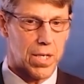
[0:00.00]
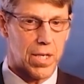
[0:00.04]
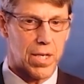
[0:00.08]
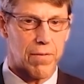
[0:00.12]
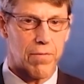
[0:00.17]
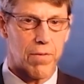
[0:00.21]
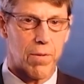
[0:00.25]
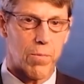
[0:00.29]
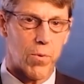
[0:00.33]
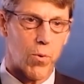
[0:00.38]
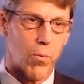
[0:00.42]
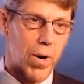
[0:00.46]

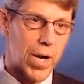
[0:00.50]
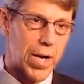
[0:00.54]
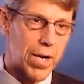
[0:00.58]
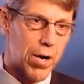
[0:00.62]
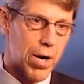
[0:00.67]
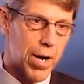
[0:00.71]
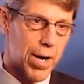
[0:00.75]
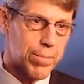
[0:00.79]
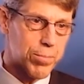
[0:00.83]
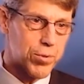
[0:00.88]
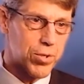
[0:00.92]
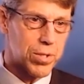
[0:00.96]
Give them the
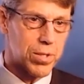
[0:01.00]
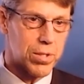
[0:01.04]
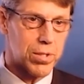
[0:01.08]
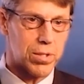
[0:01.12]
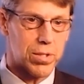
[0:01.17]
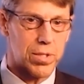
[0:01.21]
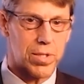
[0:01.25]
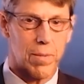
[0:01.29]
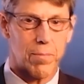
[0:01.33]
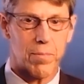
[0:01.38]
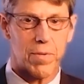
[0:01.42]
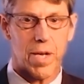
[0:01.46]
right
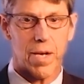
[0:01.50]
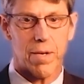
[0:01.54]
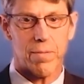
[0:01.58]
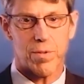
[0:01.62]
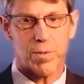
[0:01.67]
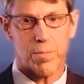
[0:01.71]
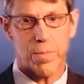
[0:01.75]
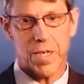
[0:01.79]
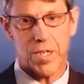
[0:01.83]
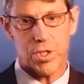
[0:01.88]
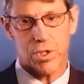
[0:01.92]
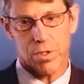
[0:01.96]
options.
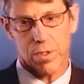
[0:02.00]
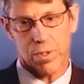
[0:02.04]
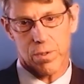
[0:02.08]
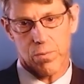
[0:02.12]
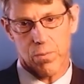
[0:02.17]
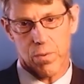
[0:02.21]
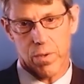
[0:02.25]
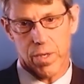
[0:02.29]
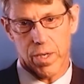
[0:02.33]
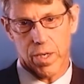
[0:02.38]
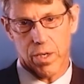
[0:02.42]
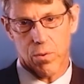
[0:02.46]
Sometimes
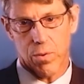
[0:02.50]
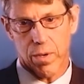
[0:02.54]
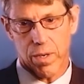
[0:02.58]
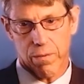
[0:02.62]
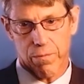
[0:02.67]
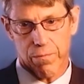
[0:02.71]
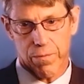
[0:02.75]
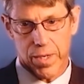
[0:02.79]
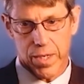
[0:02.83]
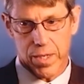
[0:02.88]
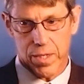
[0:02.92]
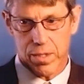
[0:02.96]
patients want a
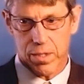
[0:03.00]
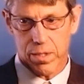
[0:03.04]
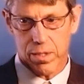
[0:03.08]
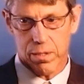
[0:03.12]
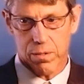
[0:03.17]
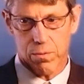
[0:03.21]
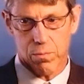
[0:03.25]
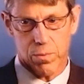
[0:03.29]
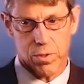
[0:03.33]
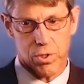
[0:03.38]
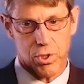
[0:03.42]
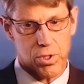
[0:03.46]
quick fix,